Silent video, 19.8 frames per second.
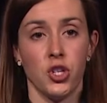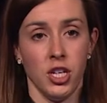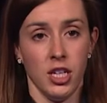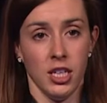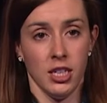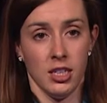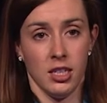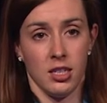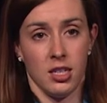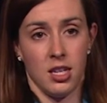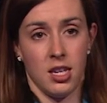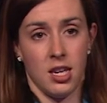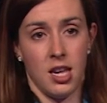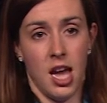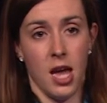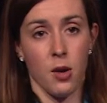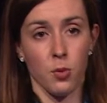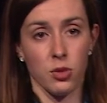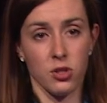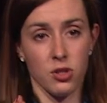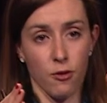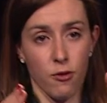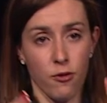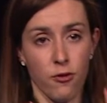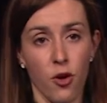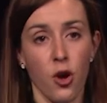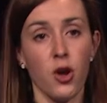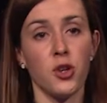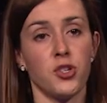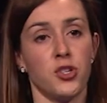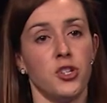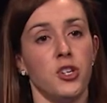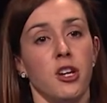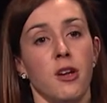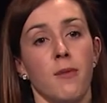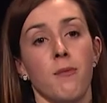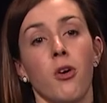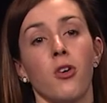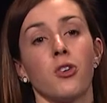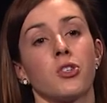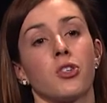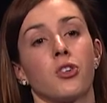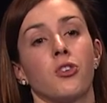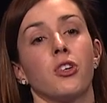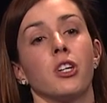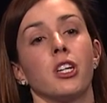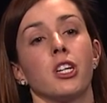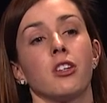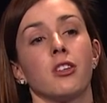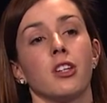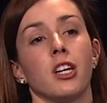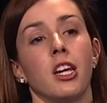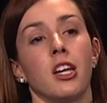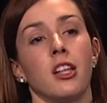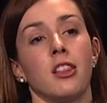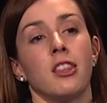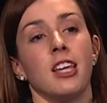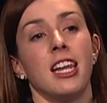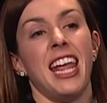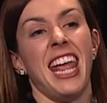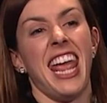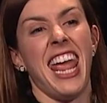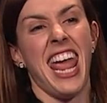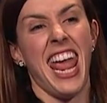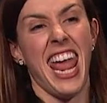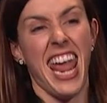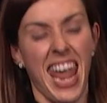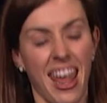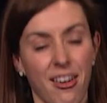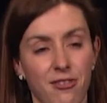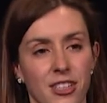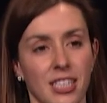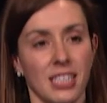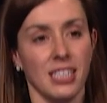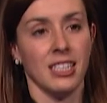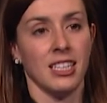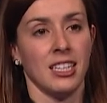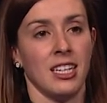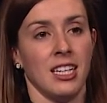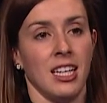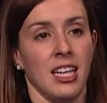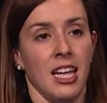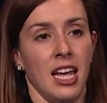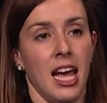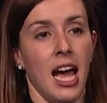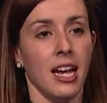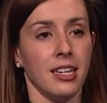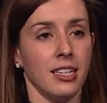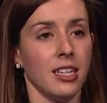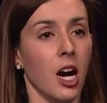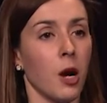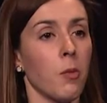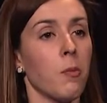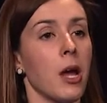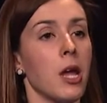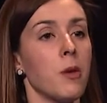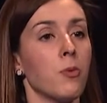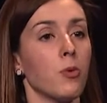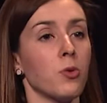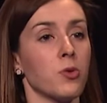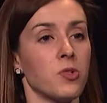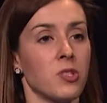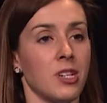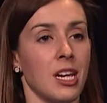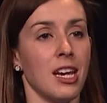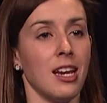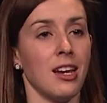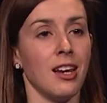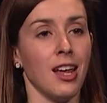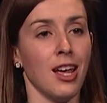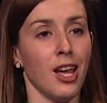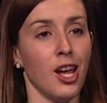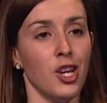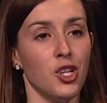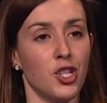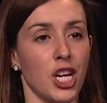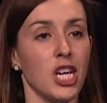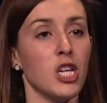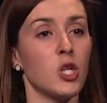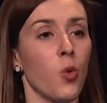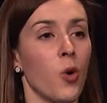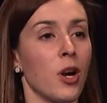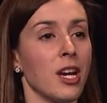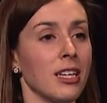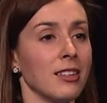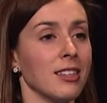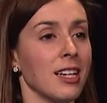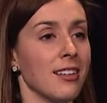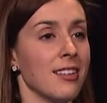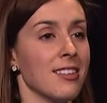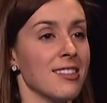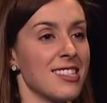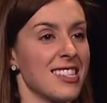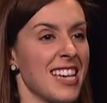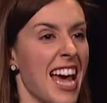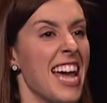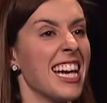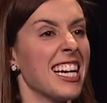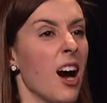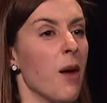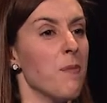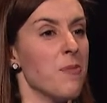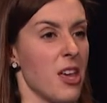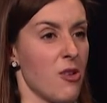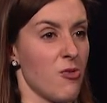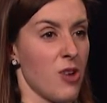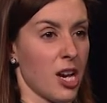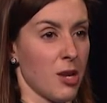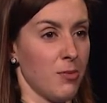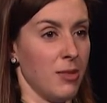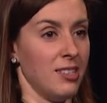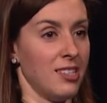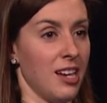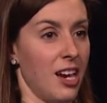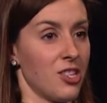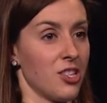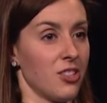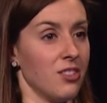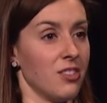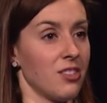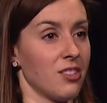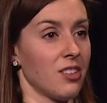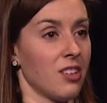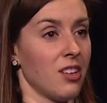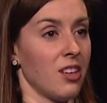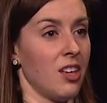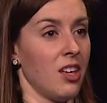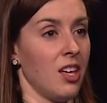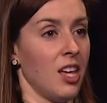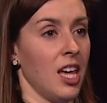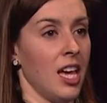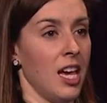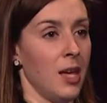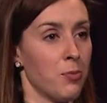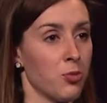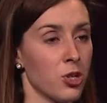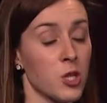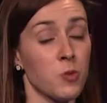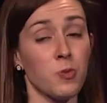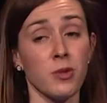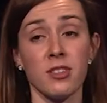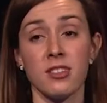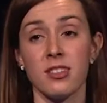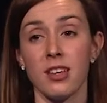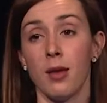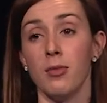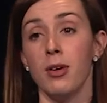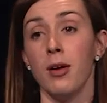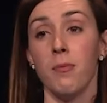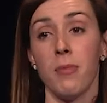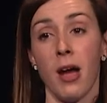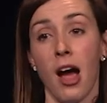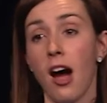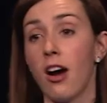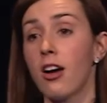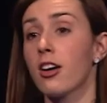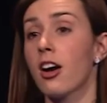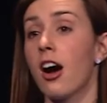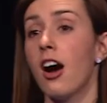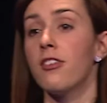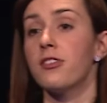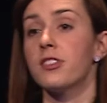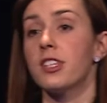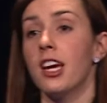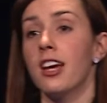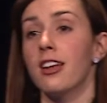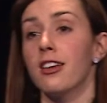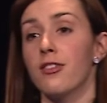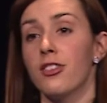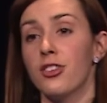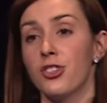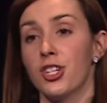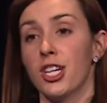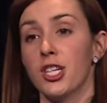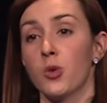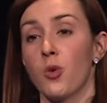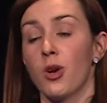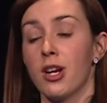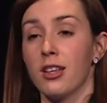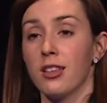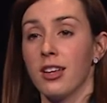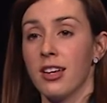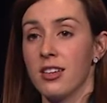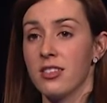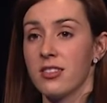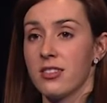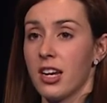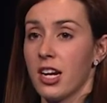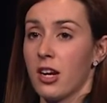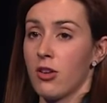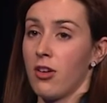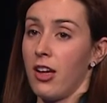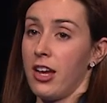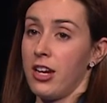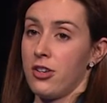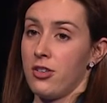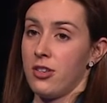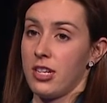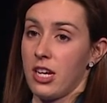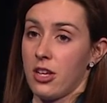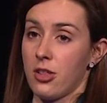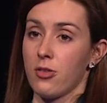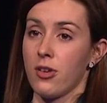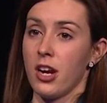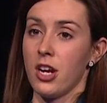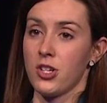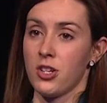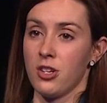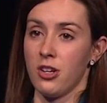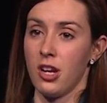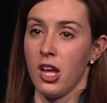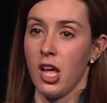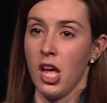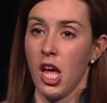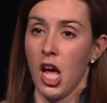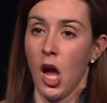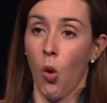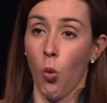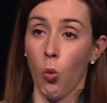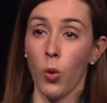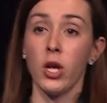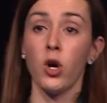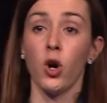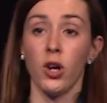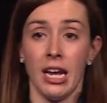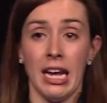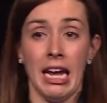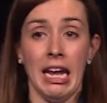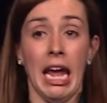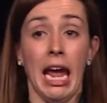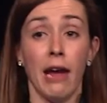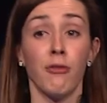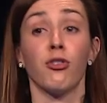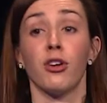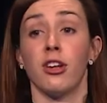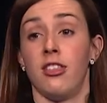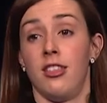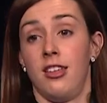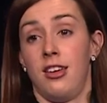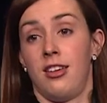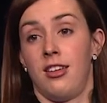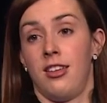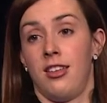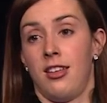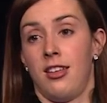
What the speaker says: year, and it was the first year, most critically, that ever had young people seen G20 leaders take up their recommendations. Brisbane Summit, paragraph 10 of the G20 Leaders Declaration, we got everything